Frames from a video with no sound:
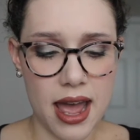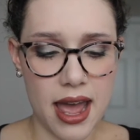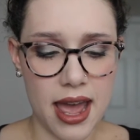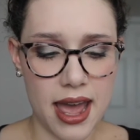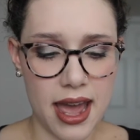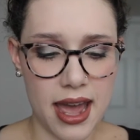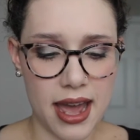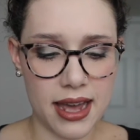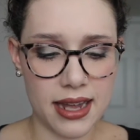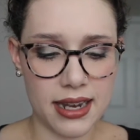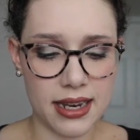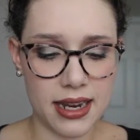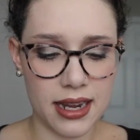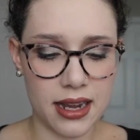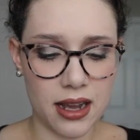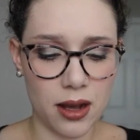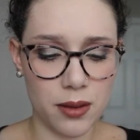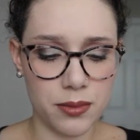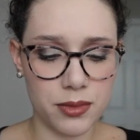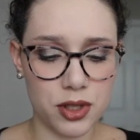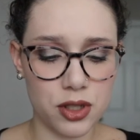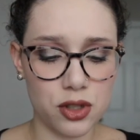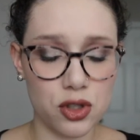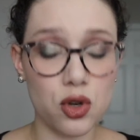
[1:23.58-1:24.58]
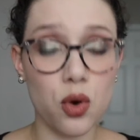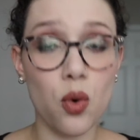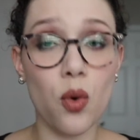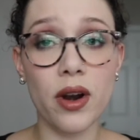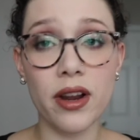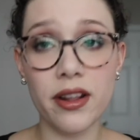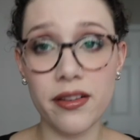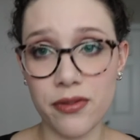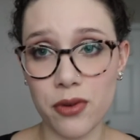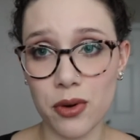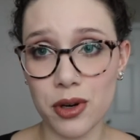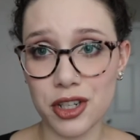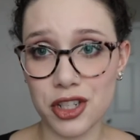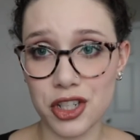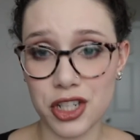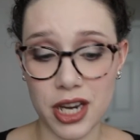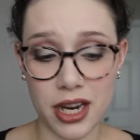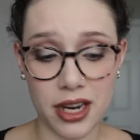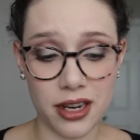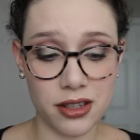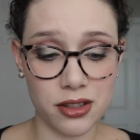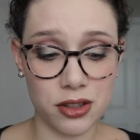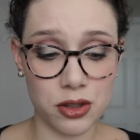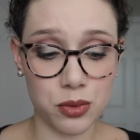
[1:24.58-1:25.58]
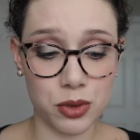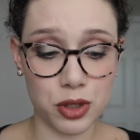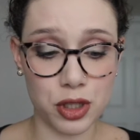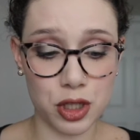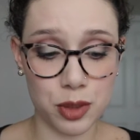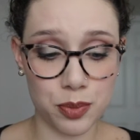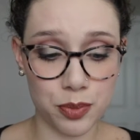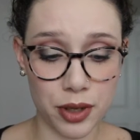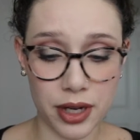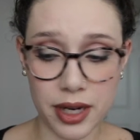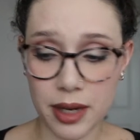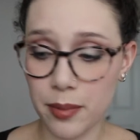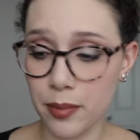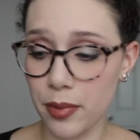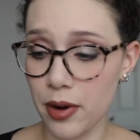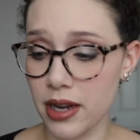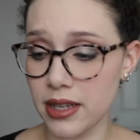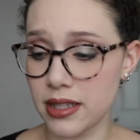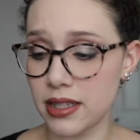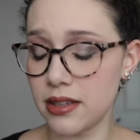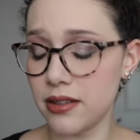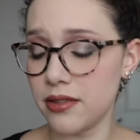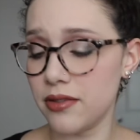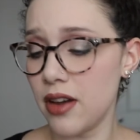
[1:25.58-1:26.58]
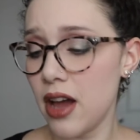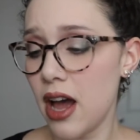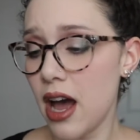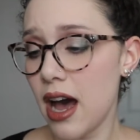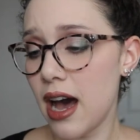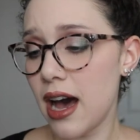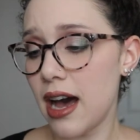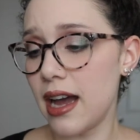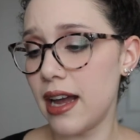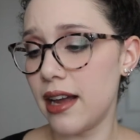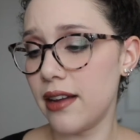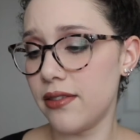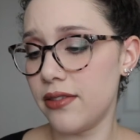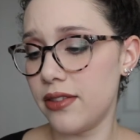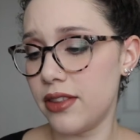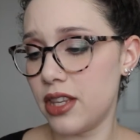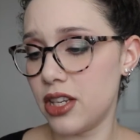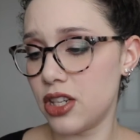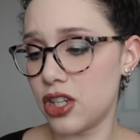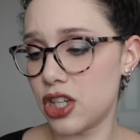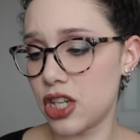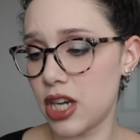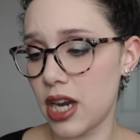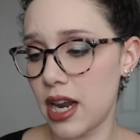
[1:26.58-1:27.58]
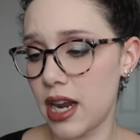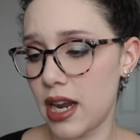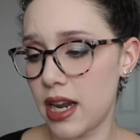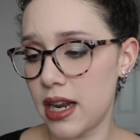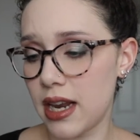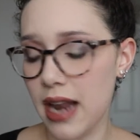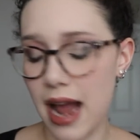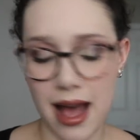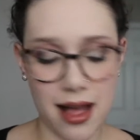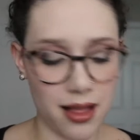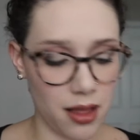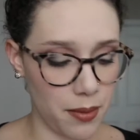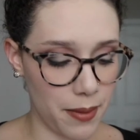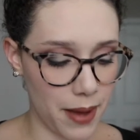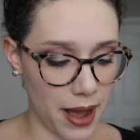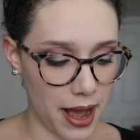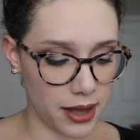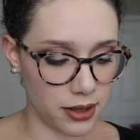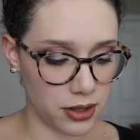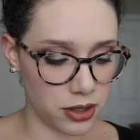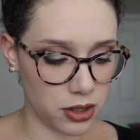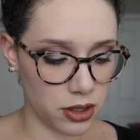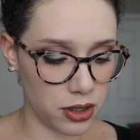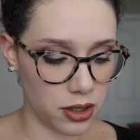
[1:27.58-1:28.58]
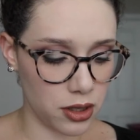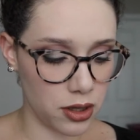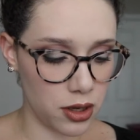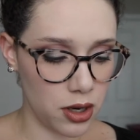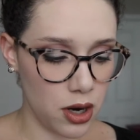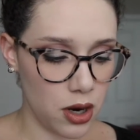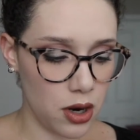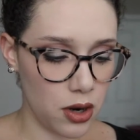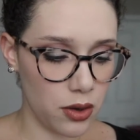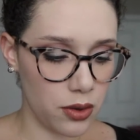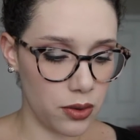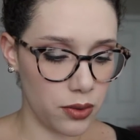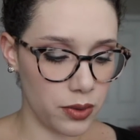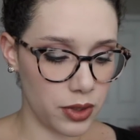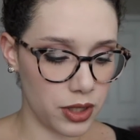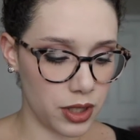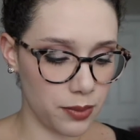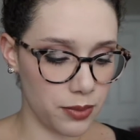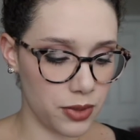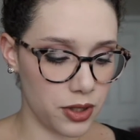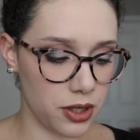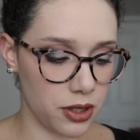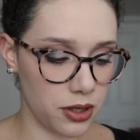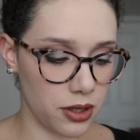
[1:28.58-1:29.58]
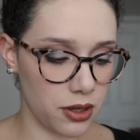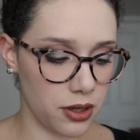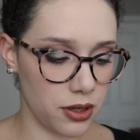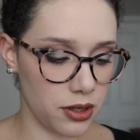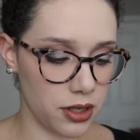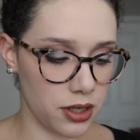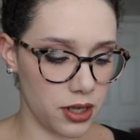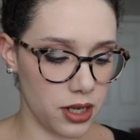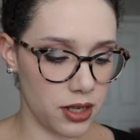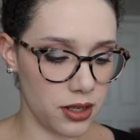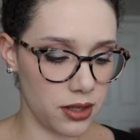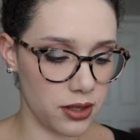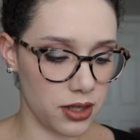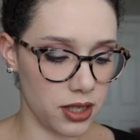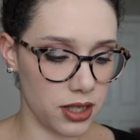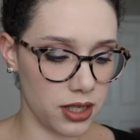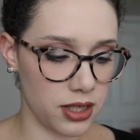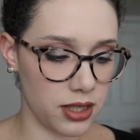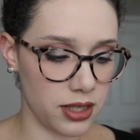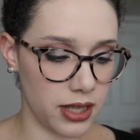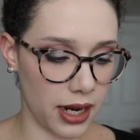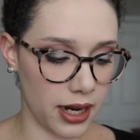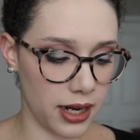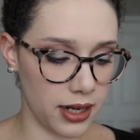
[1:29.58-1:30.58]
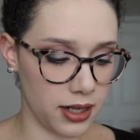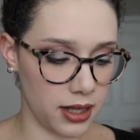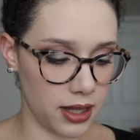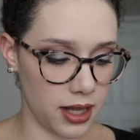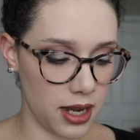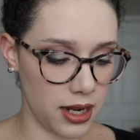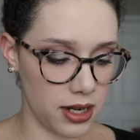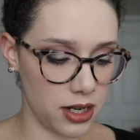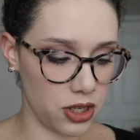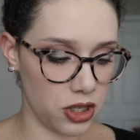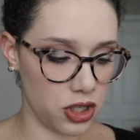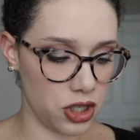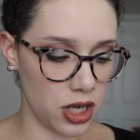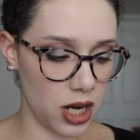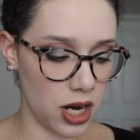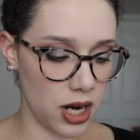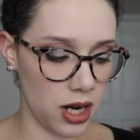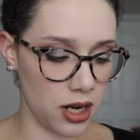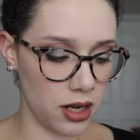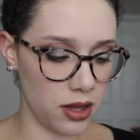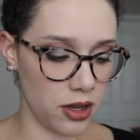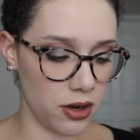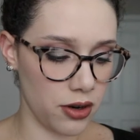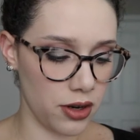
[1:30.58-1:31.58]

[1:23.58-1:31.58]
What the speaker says: And it comes in 24 shades, which is pretty impressive. I have this shade Alabaster, which I'm certain is the second lightest shade.